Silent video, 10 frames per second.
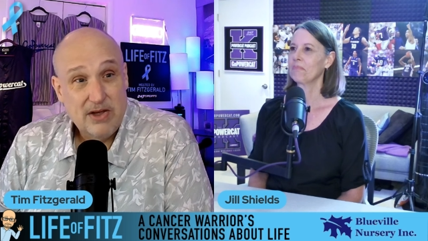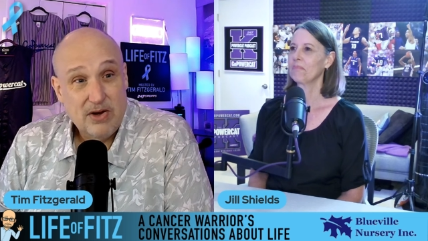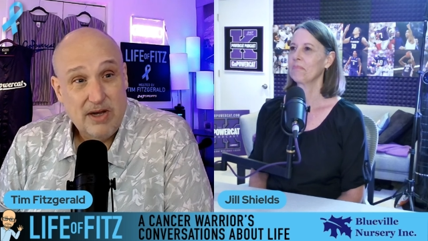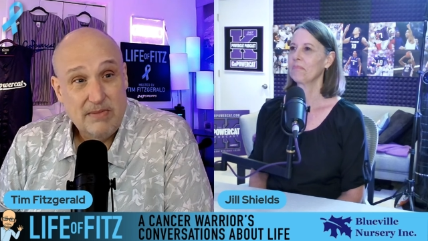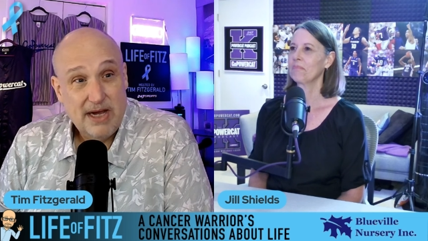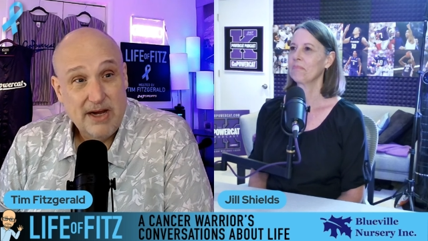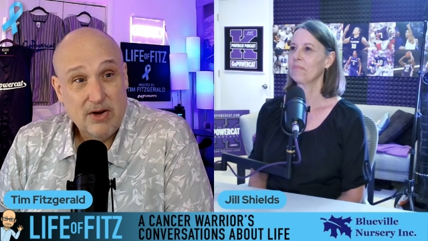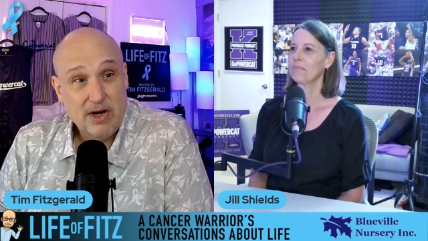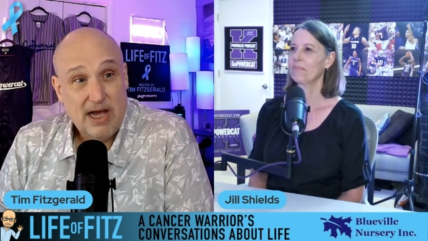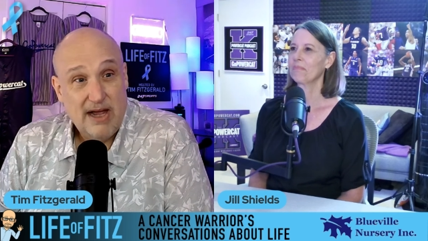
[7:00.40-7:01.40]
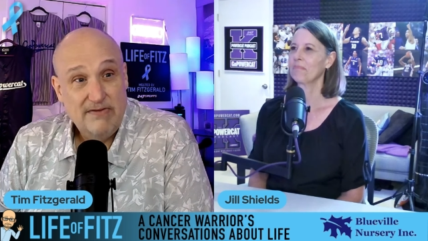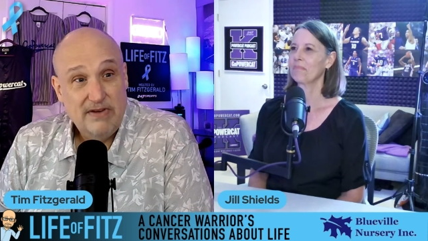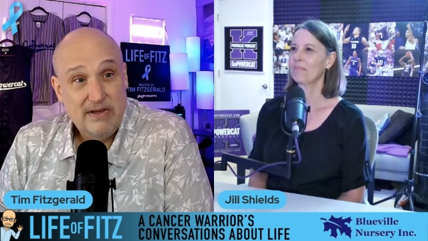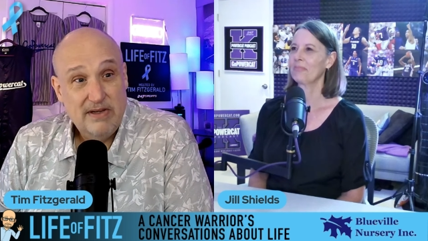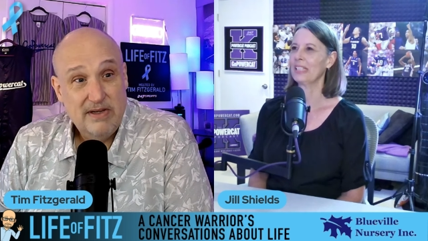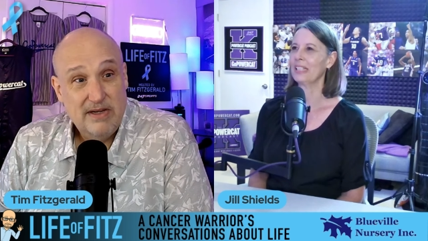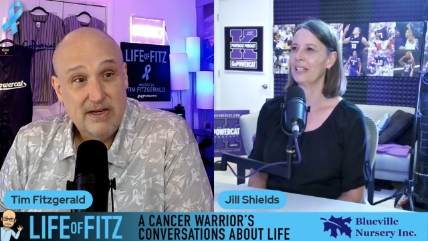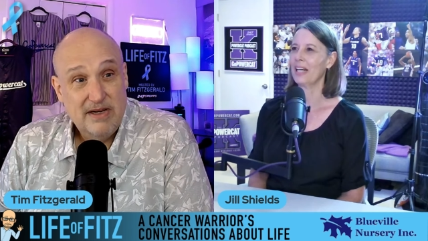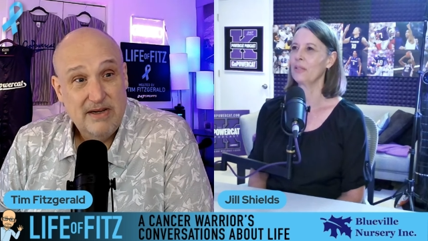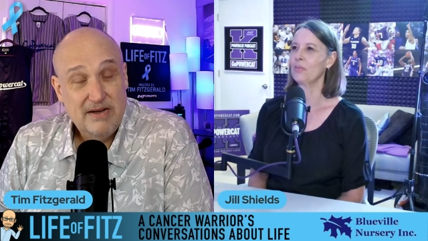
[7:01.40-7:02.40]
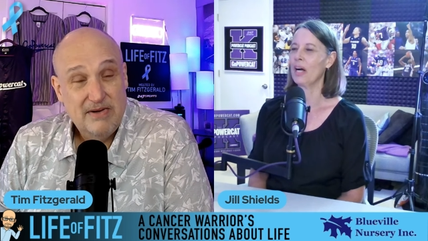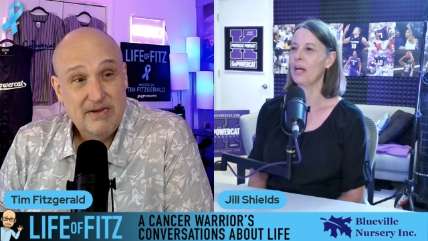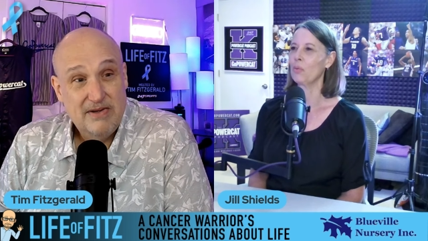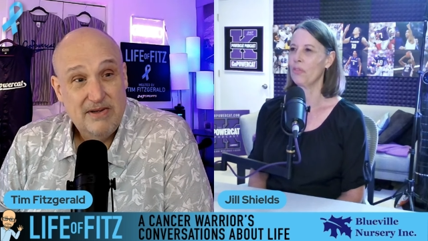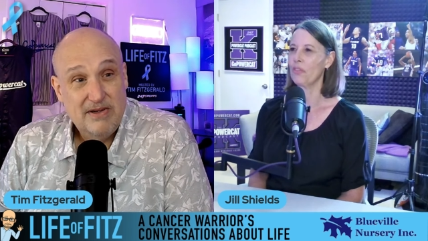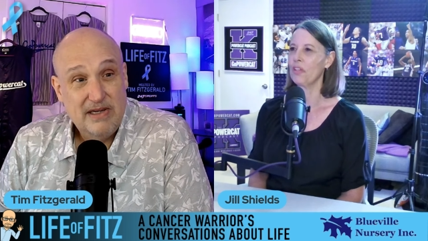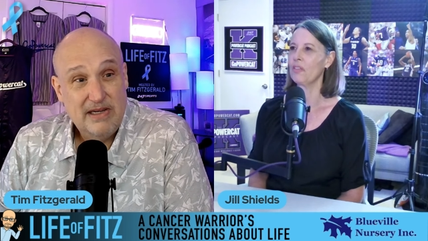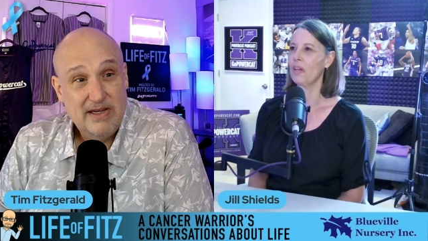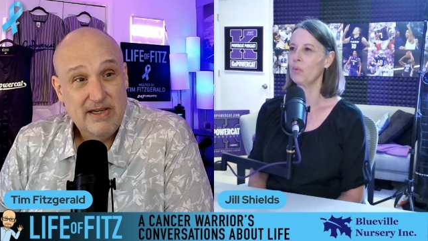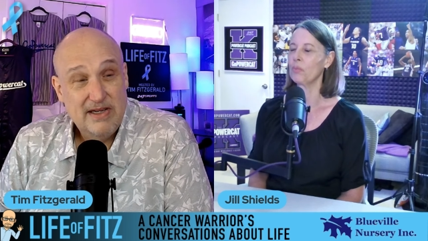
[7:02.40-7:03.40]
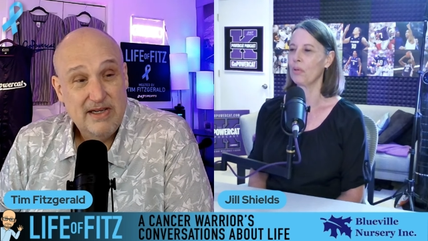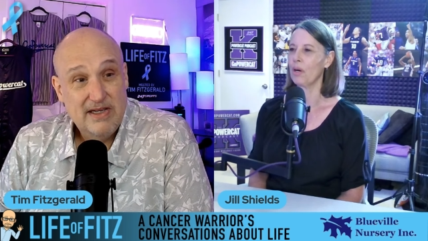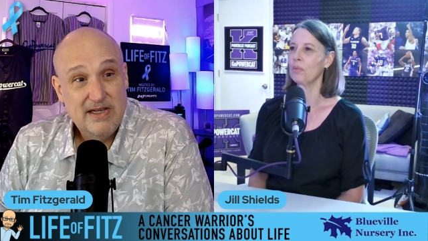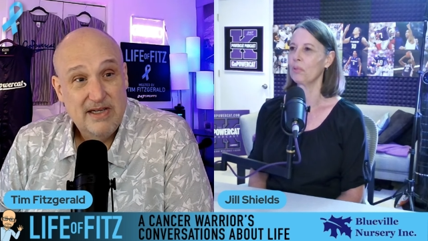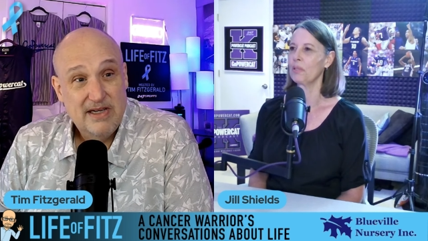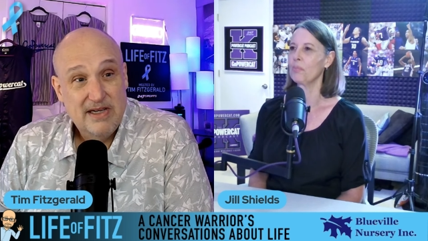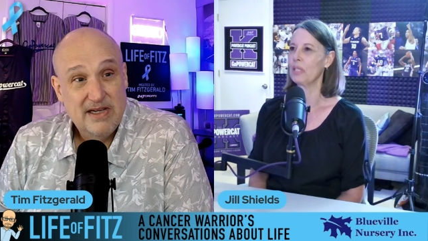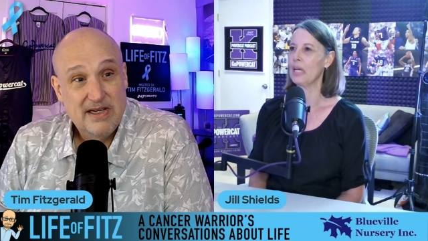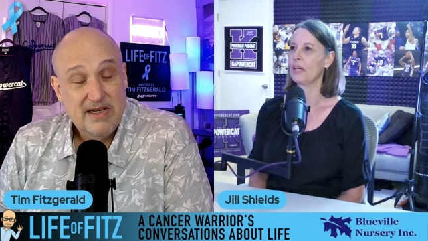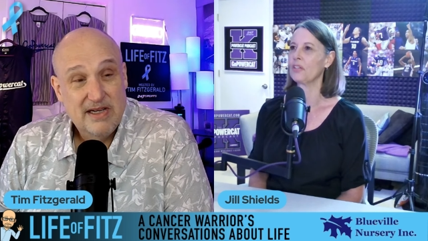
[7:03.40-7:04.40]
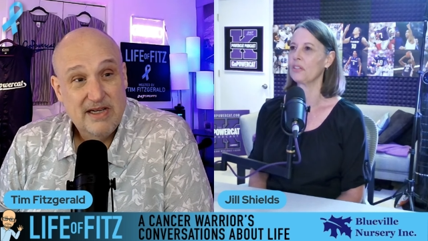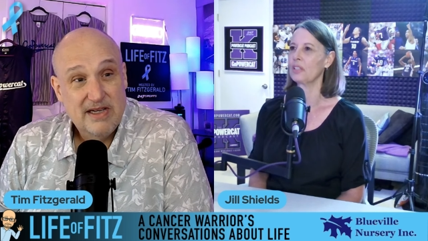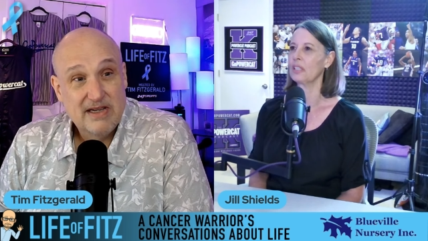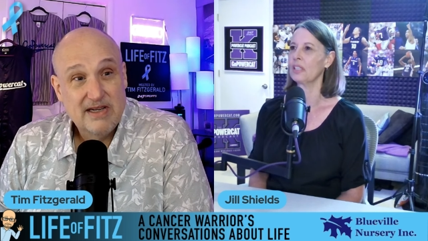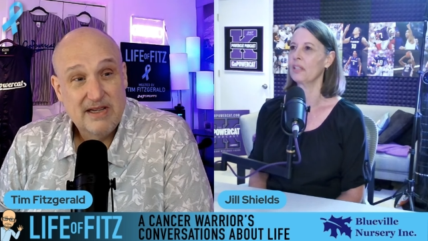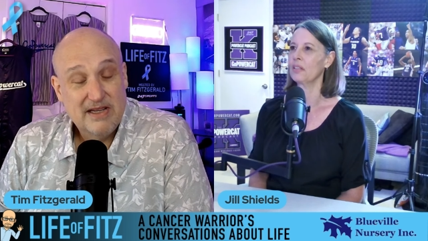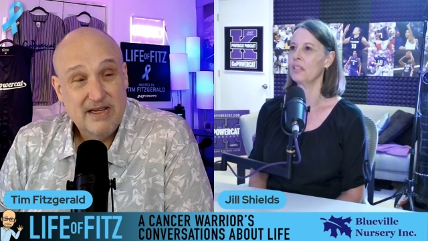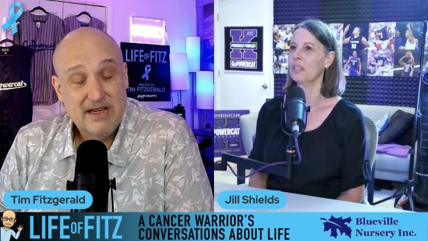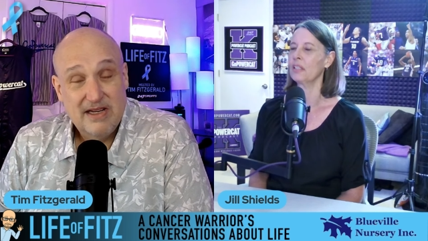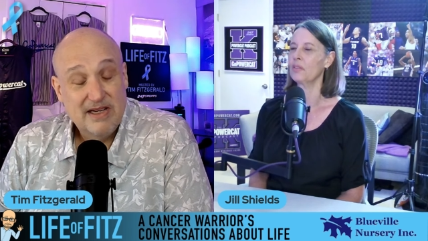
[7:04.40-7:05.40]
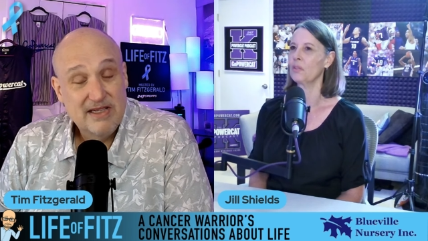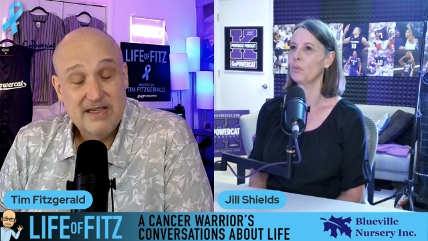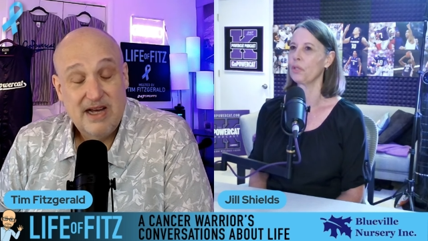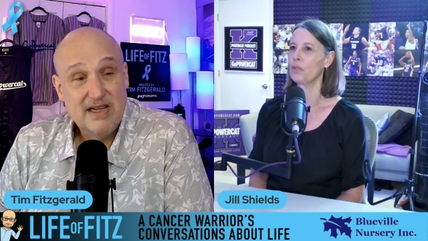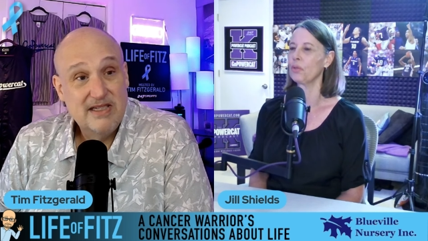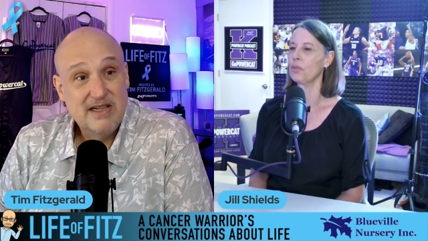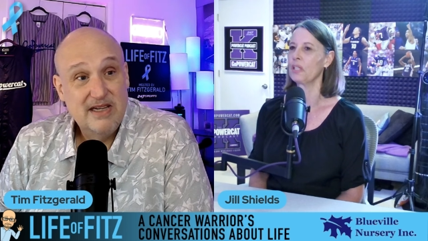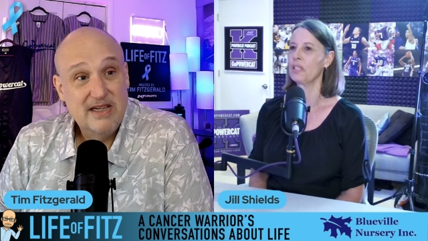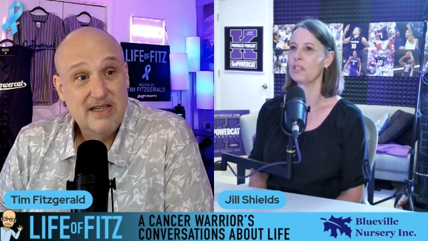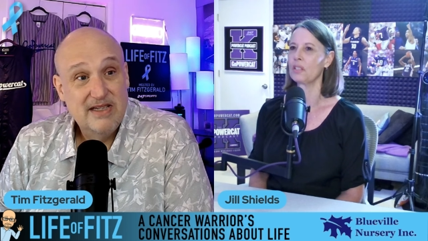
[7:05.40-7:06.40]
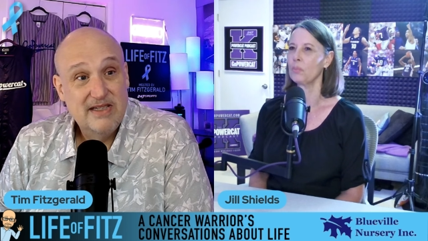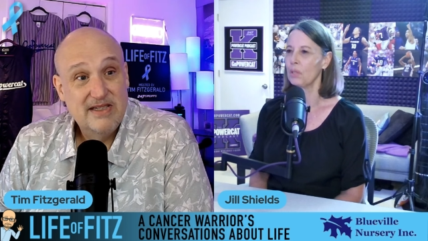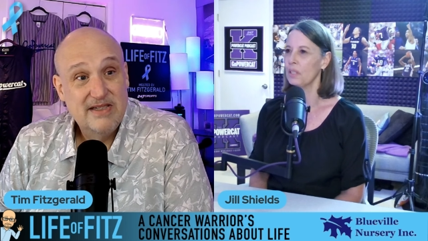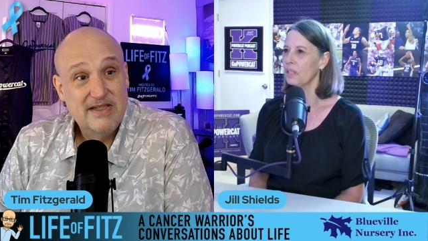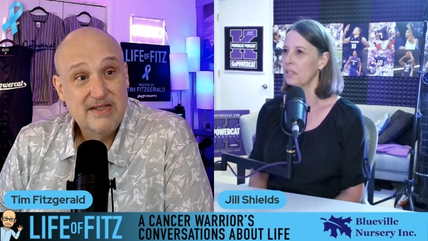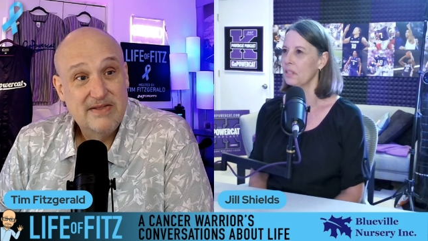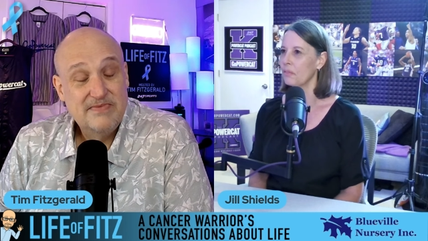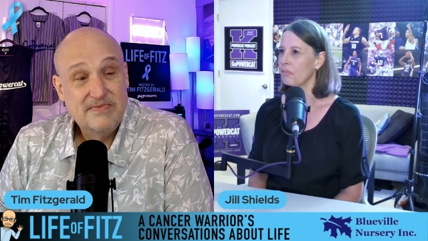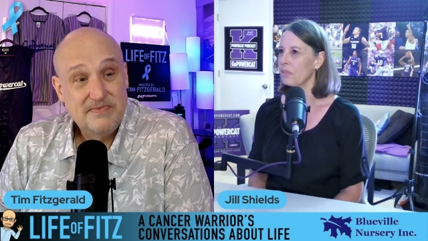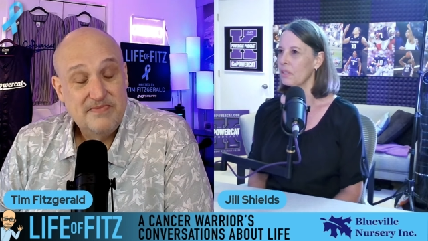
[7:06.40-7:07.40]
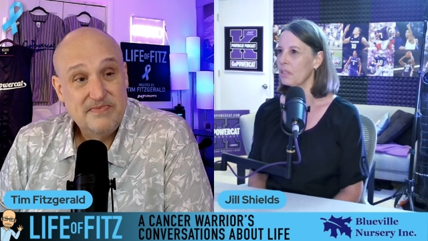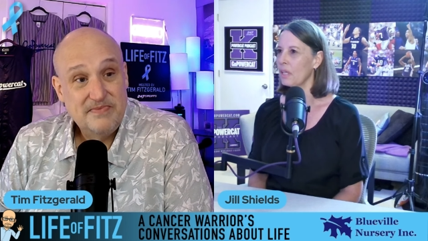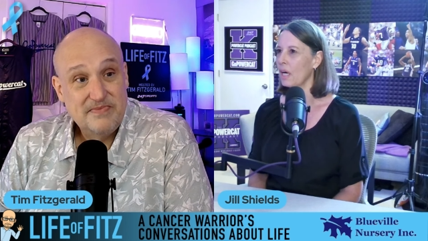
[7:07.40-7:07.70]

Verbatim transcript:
Speaker 1: of their alumni are alive.
Speaker 2: Yeah, I, I would think that would probably be accurate. And the, the recruiting is completely different.